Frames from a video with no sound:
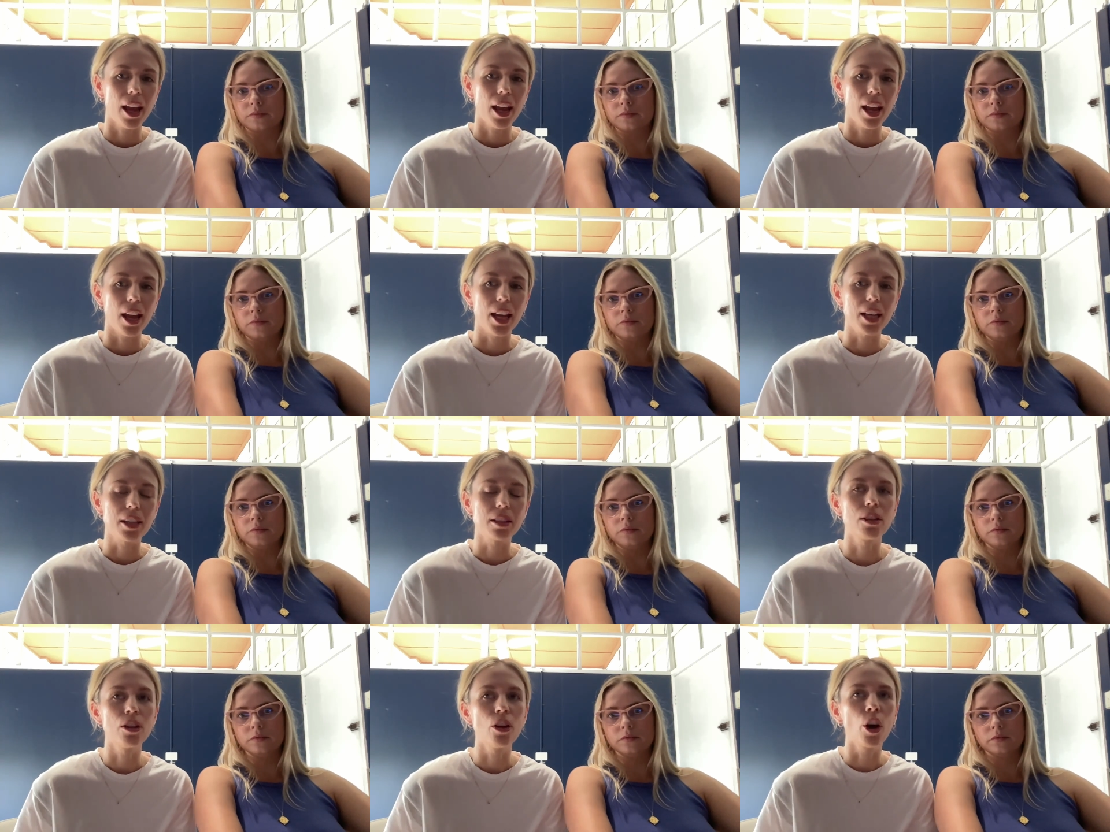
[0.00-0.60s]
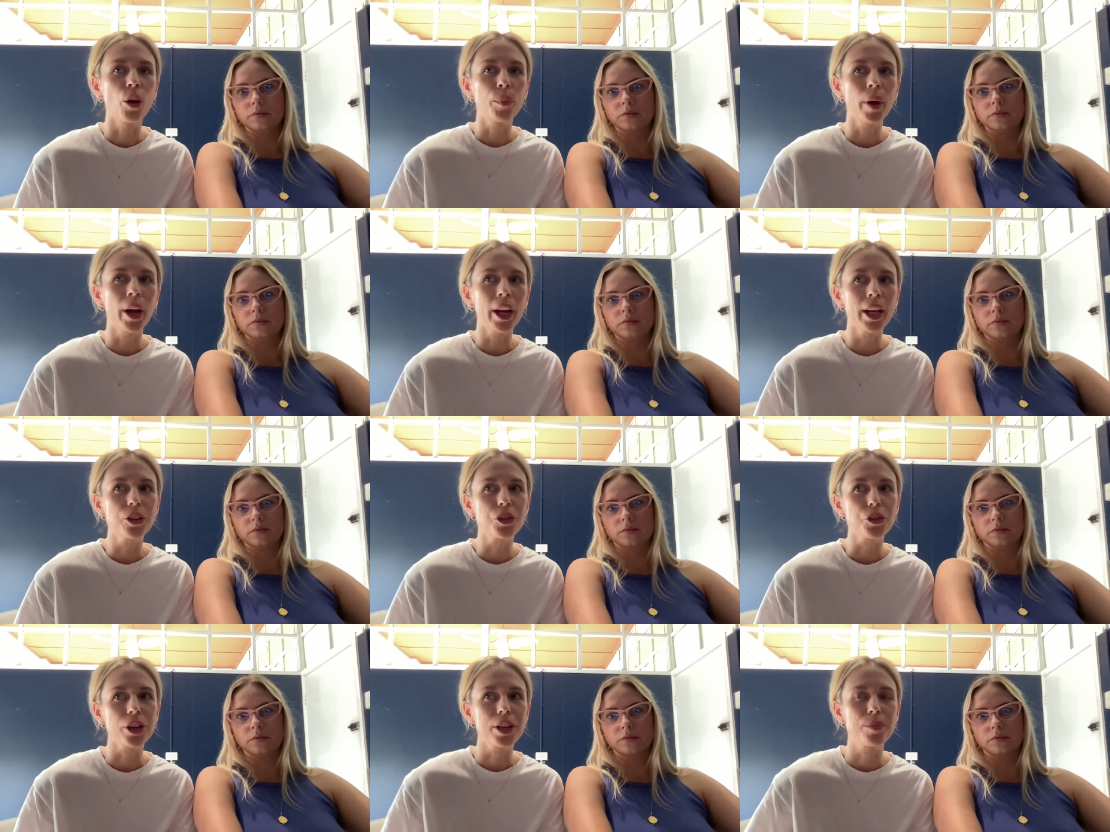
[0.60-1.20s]
Speaker 1: it's not my
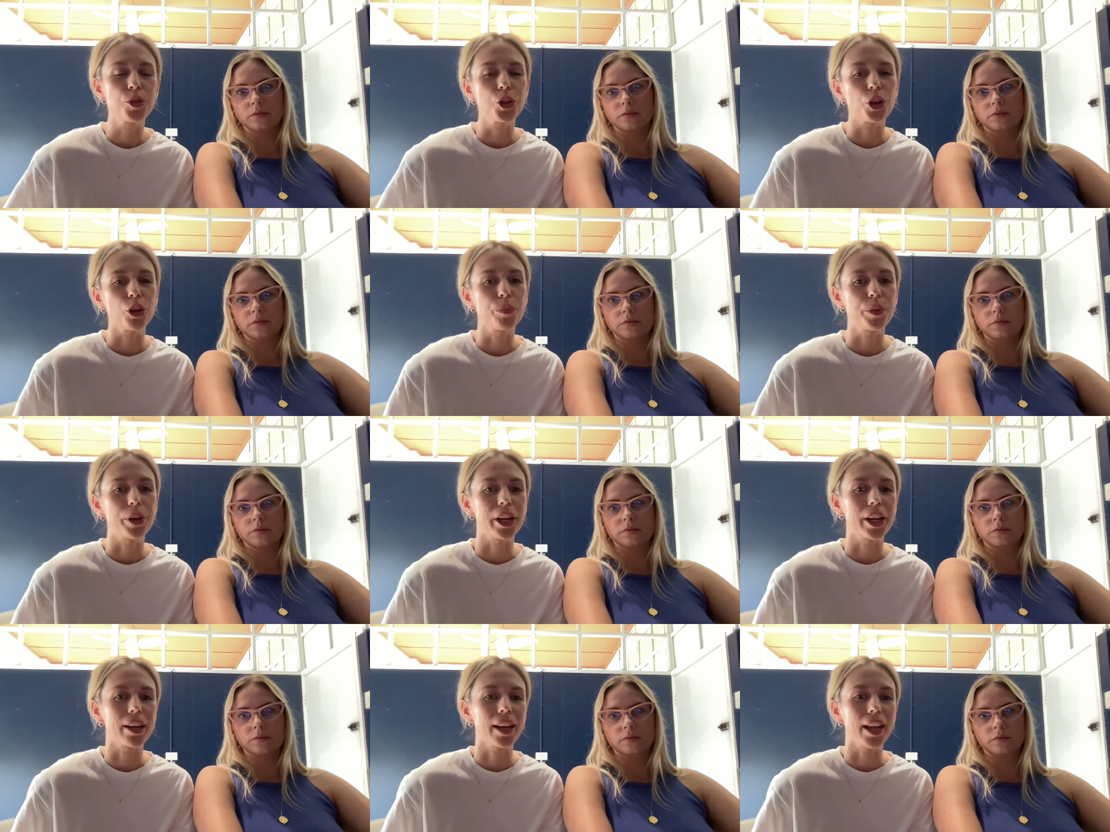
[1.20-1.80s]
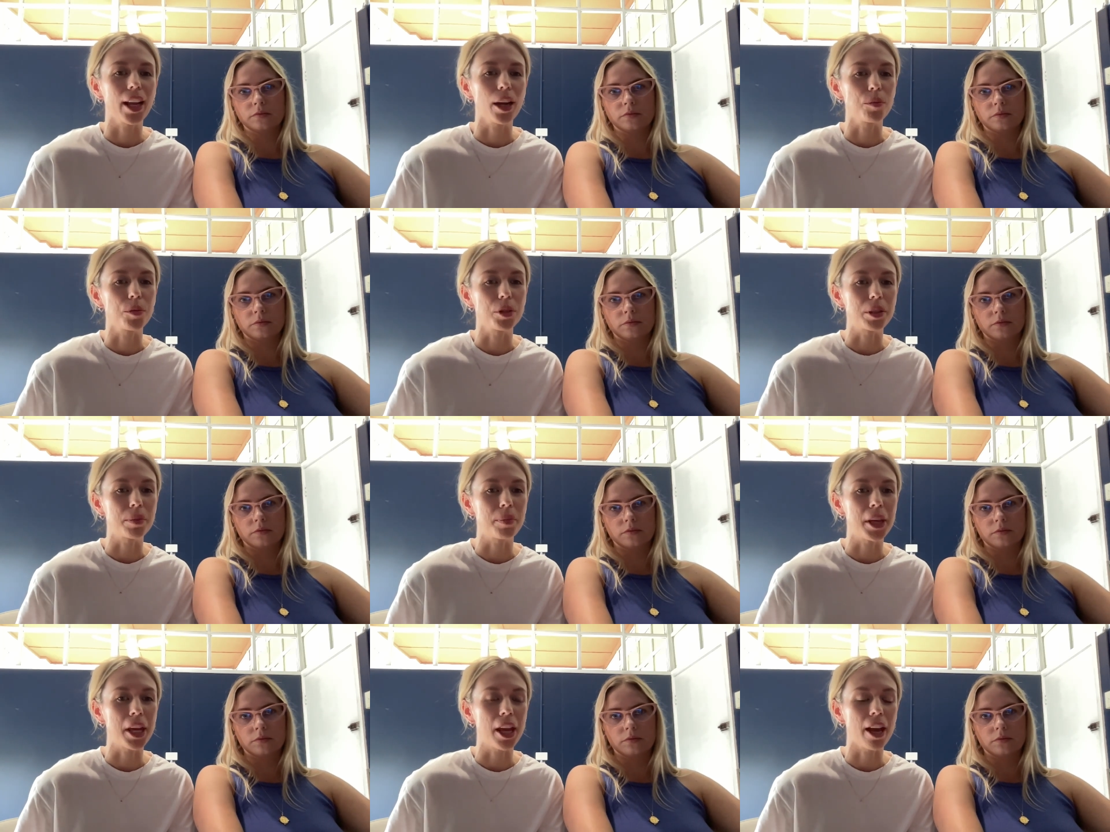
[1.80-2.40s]
dream job, but it helps
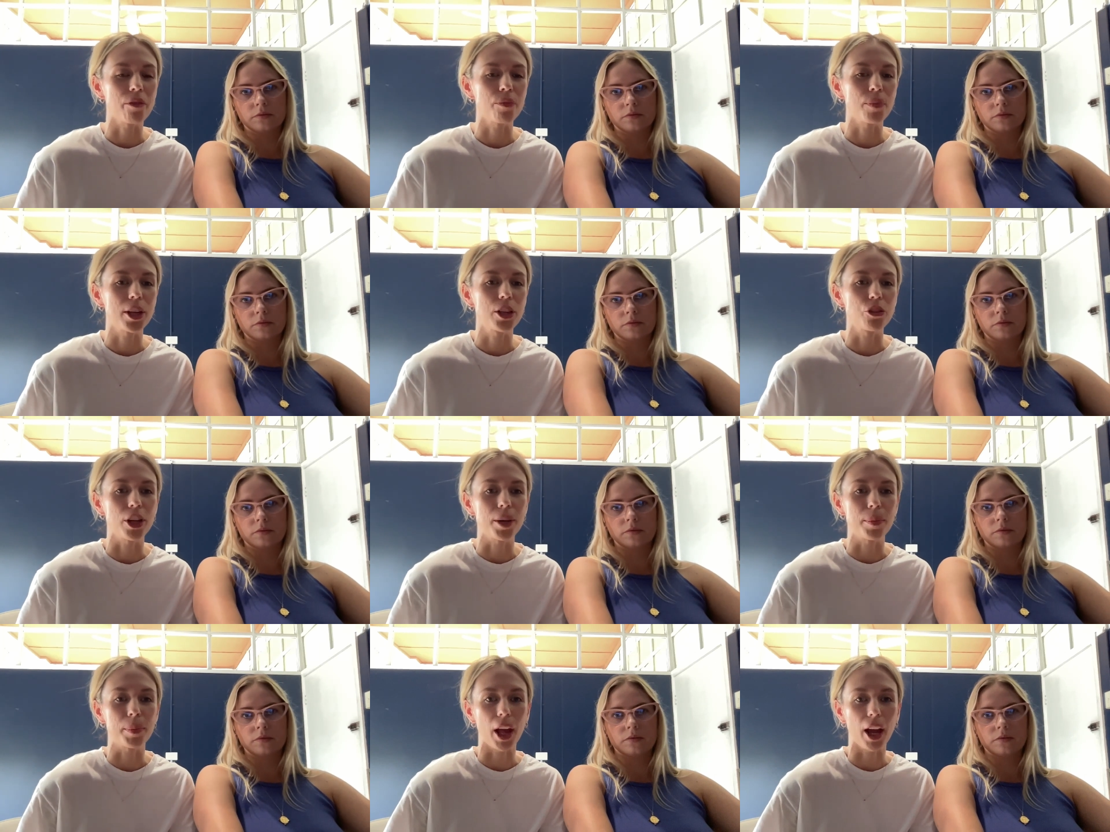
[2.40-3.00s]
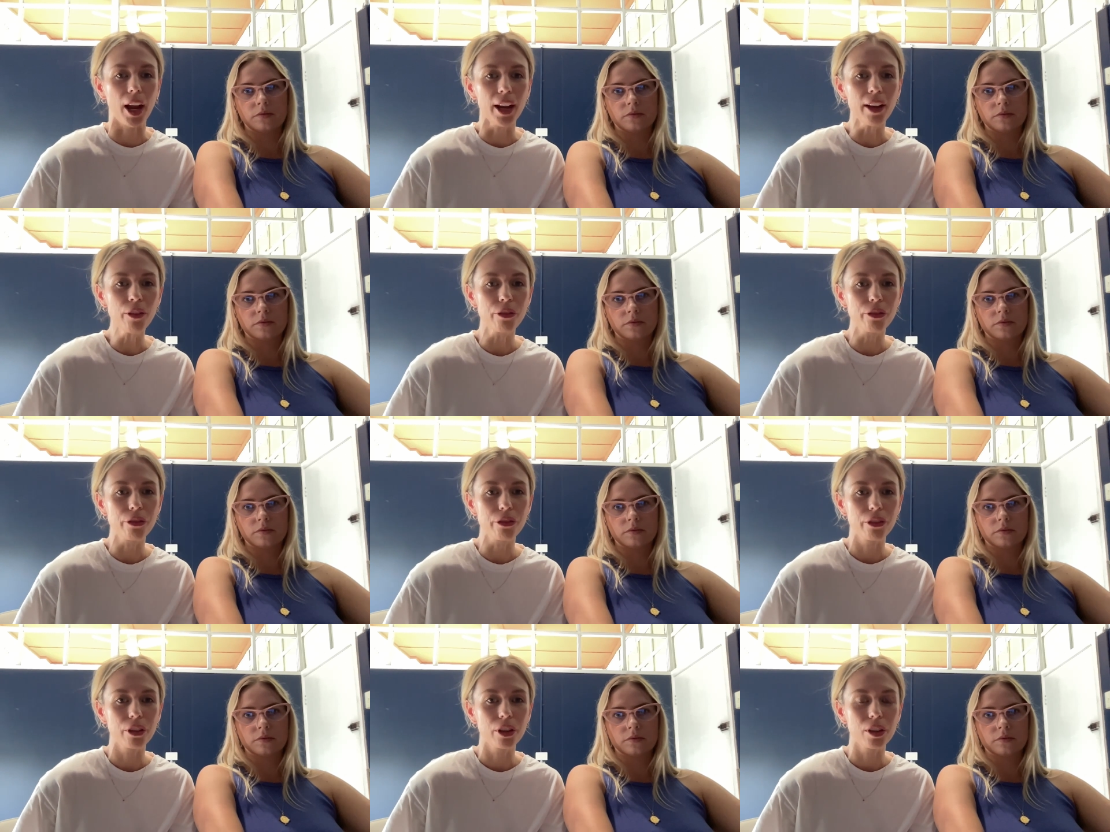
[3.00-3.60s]
me have my dream
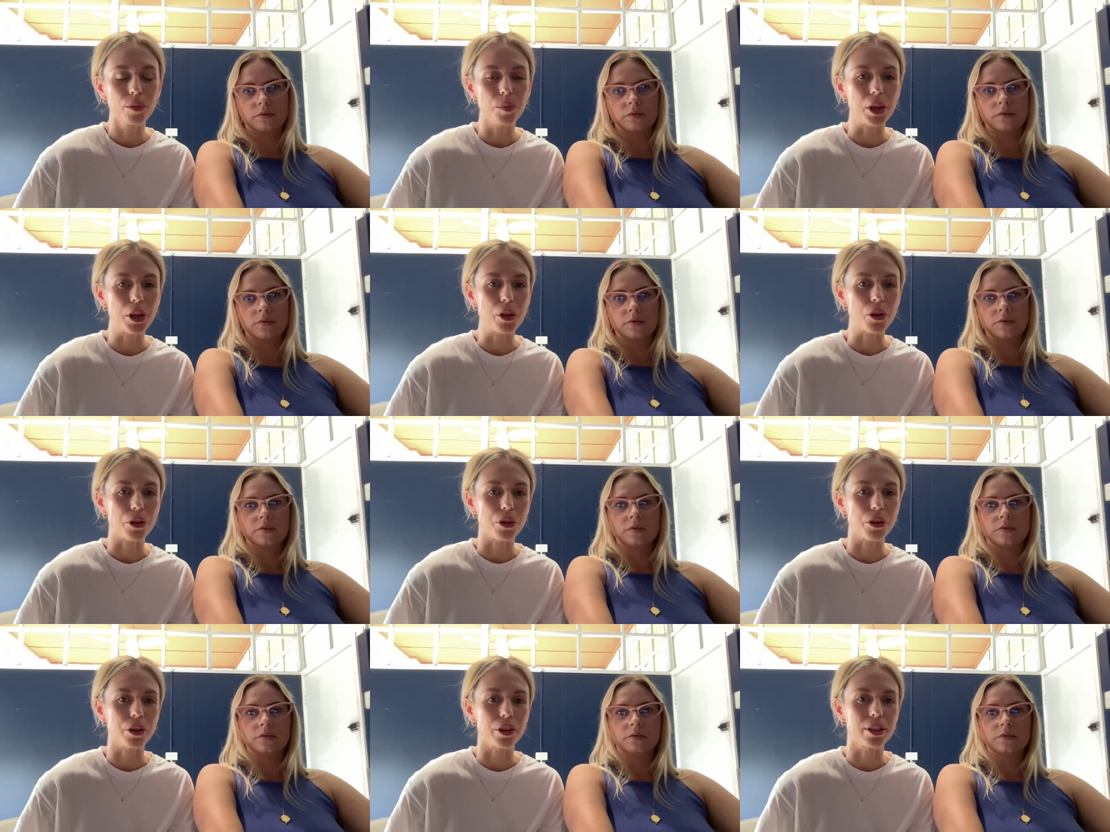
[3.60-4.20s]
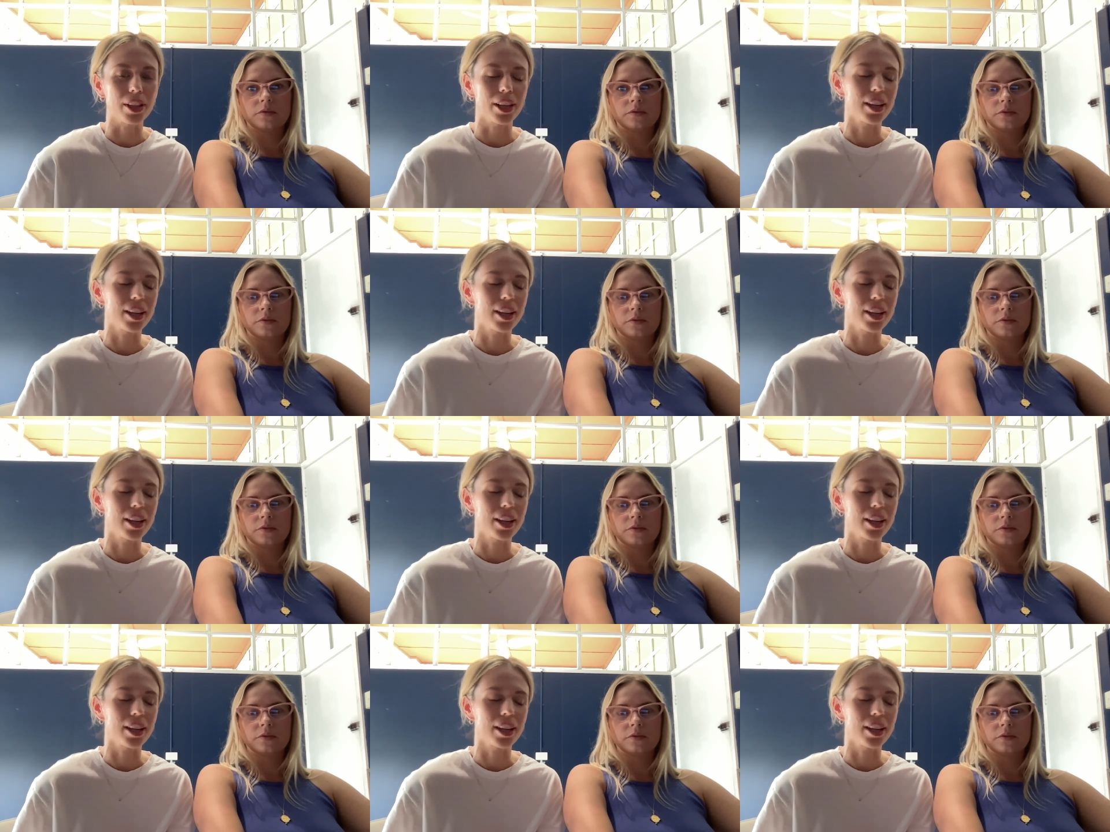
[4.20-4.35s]
life because mm.